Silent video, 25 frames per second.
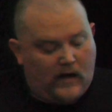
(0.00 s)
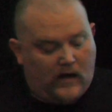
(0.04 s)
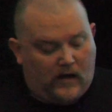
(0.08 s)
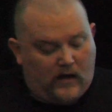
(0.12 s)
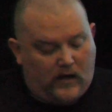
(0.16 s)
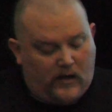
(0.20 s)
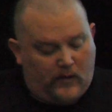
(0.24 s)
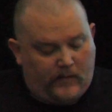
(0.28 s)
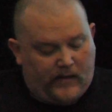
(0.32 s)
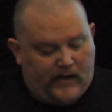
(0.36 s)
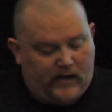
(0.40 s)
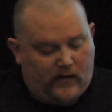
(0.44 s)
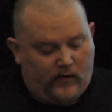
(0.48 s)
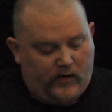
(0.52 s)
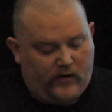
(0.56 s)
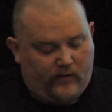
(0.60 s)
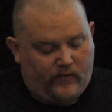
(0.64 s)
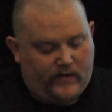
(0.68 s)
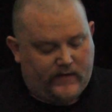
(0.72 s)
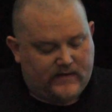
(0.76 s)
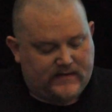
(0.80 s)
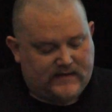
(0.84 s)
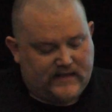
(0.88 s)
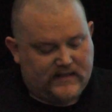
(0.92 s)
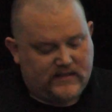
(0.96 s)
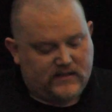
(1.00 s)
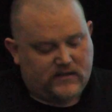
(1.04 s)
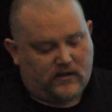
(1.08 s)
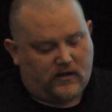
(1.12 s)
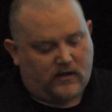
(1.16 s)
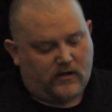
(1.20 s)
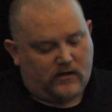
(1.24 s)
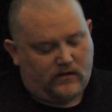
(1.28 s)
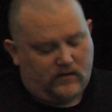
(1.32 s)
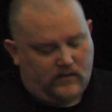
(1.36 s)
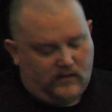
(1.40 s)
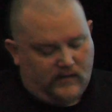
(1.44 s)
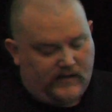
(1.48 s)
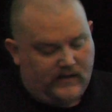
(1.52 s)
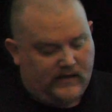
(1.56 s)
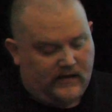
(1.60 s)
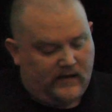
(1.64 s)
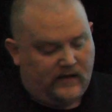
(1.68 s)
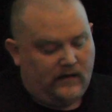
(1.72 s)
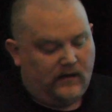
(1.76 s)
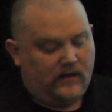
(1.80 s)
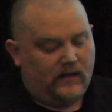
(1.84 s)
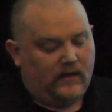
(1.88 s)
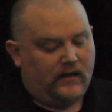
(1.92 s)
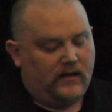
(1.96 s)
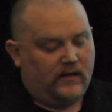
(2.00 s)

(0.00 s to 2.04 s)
However, as they start getting